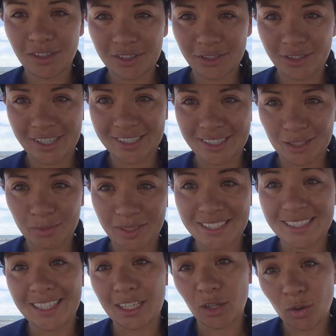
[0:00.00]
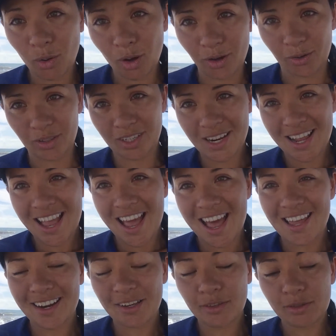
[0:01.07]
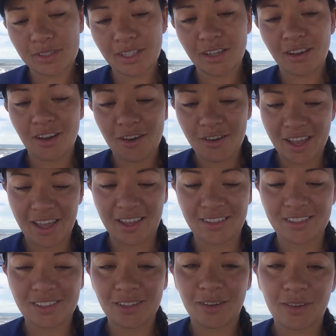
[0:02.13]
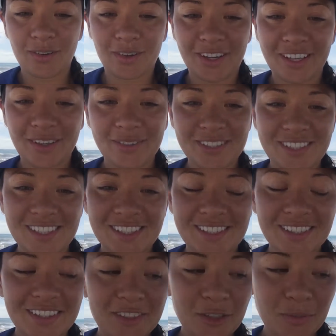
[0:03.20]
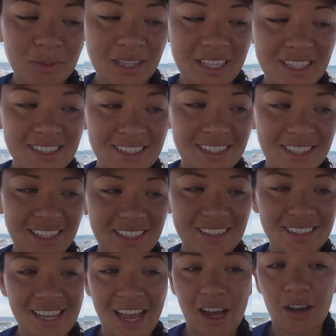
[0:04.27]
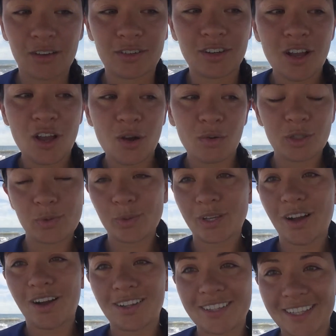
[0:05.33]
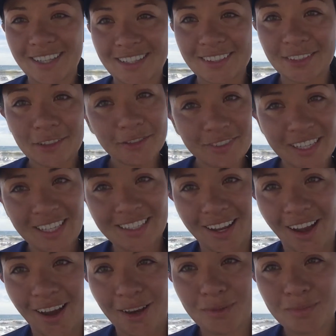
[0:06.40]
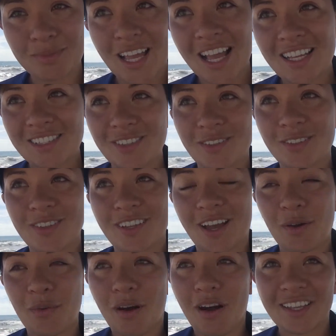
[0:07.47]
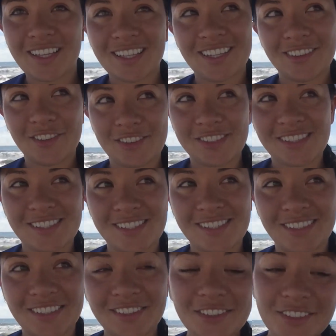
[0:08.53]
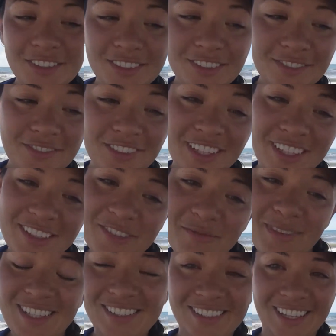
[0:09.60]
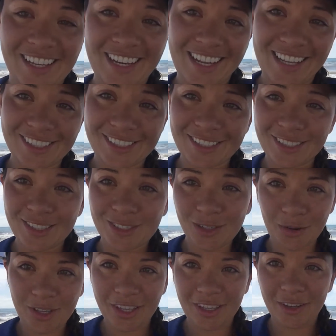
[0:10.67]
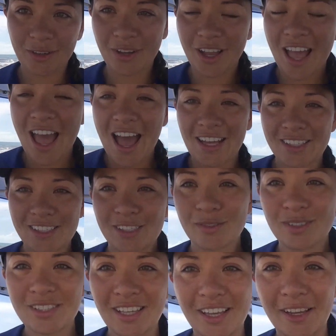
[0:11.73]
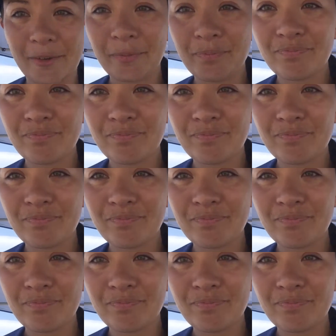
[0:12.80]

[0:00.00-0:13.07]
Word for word: an alterations place to get a quote and I was like, okay, so it was this little place in town, which we call like Little Vietnam. So I walk in and there's this little Vietnamese lady, she's so cute, and she was like,